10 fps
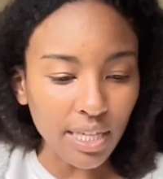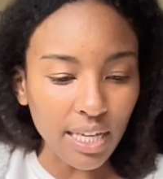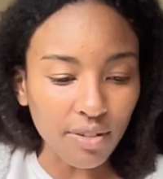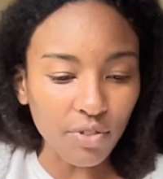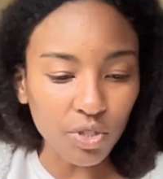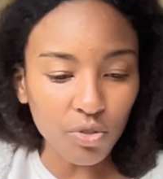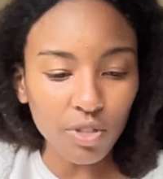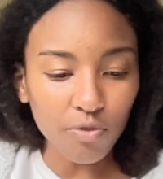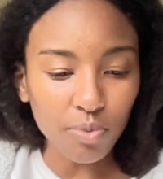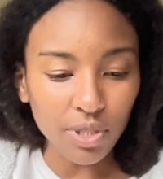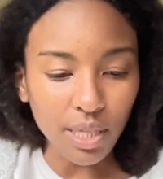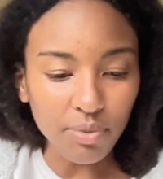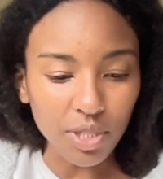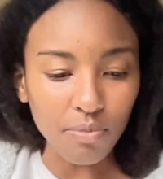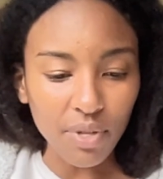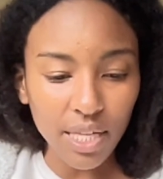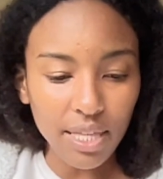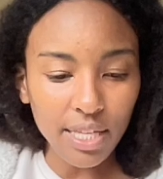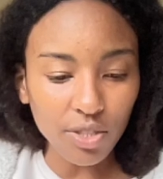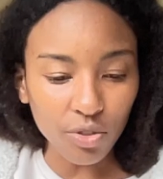and of intuitive perception. Many
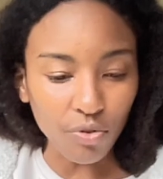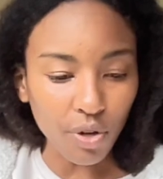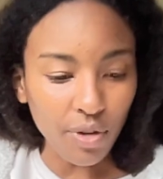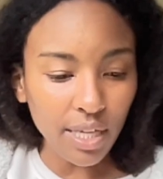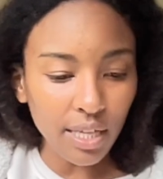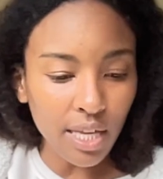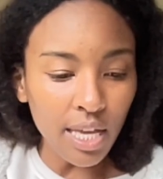things are growing.